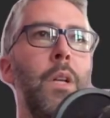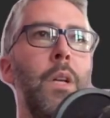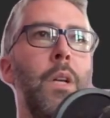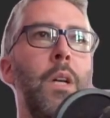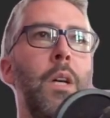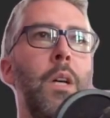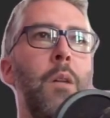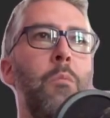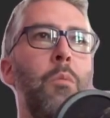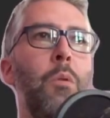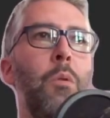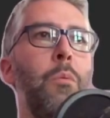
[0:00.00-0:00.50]

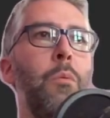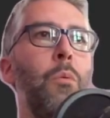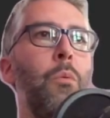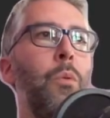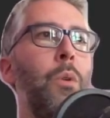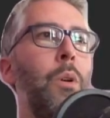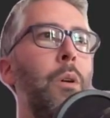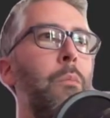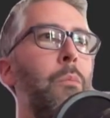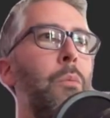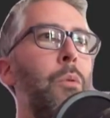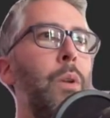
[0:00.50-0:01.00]
It probably won't
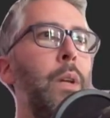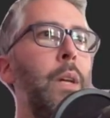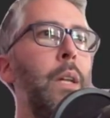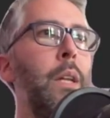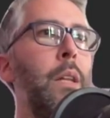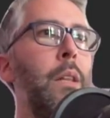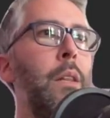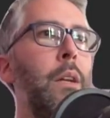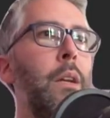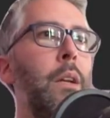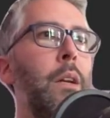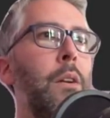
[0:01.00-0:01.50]
output
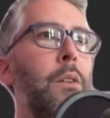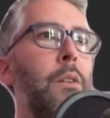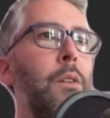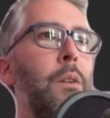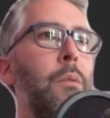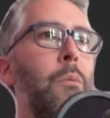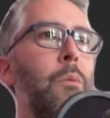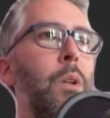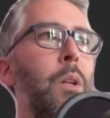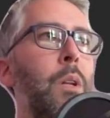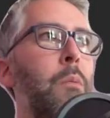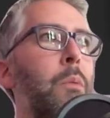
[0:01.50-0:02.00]
anything actually,
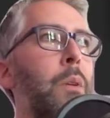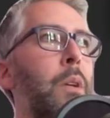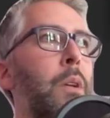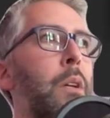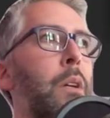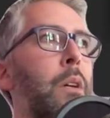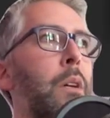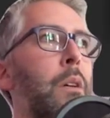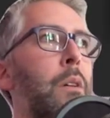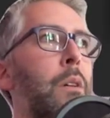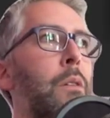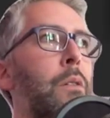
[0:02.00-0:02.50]
will it?
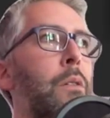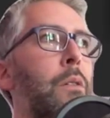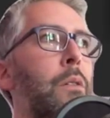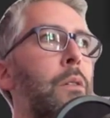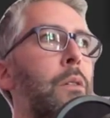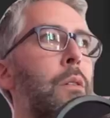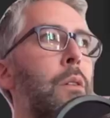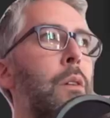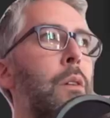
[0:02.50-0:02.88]
Because